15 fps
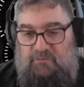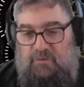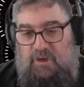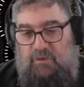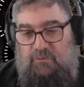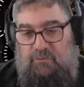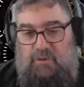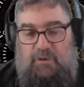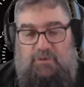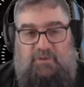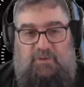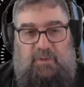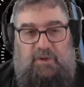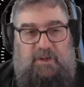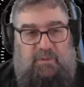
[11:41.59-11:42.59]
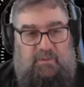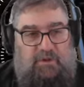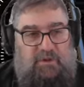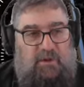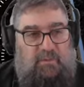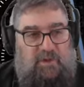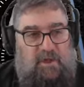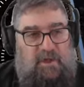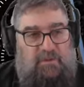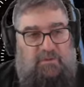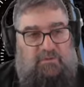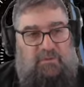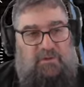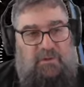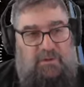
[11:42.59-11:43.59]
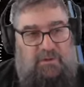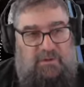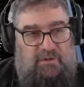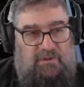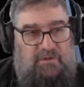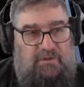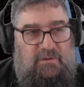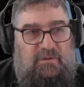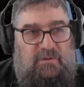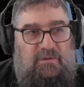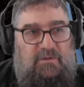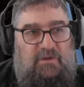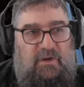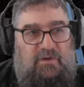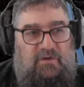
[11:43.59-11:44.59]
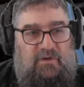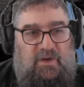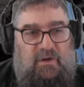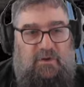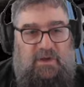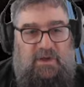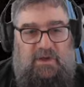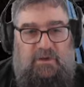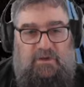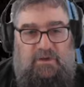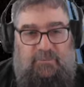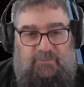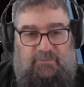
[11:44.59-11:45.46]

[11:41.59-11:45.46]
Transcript: rather a low speed limit coming out of the station area here,